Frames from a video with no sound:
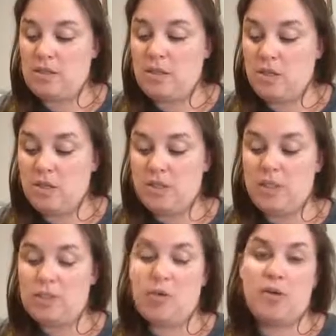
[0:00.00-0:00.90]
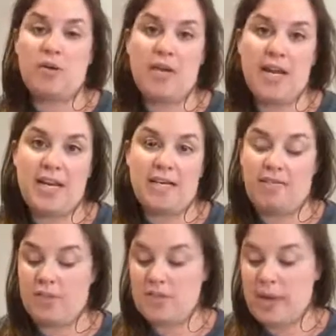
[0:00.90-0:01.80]
Humans weren't created
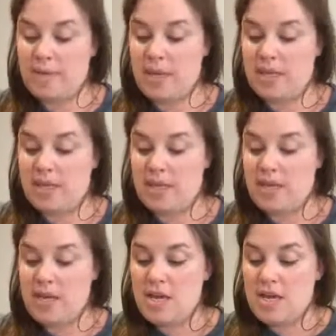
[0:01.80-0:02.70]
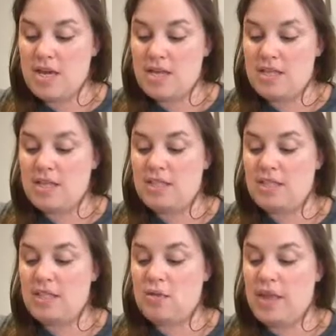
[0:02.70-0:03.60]
for Sabbath. This
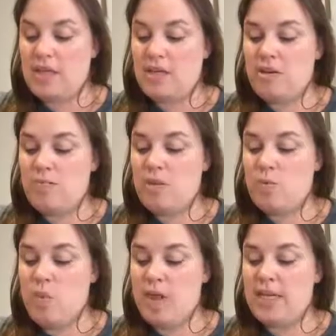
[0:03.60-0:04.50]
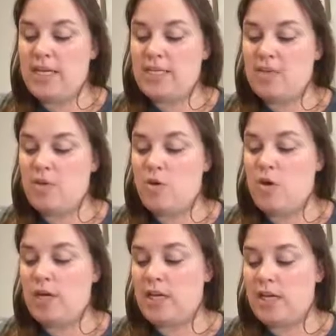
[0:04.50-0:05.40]
is why the human one is
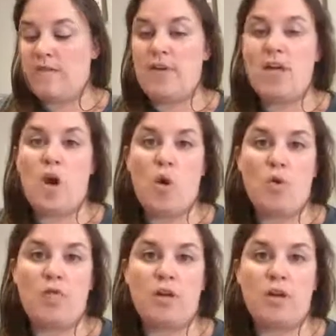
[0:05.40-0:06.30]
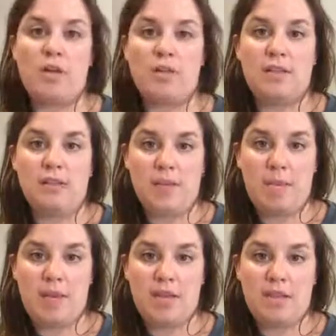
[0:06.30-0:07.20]
Lord even over the
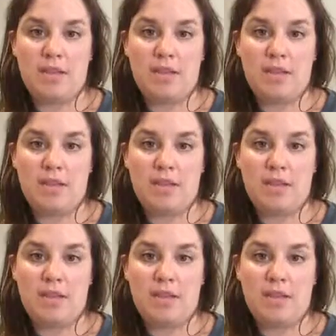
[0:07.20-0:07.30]
Sabbath."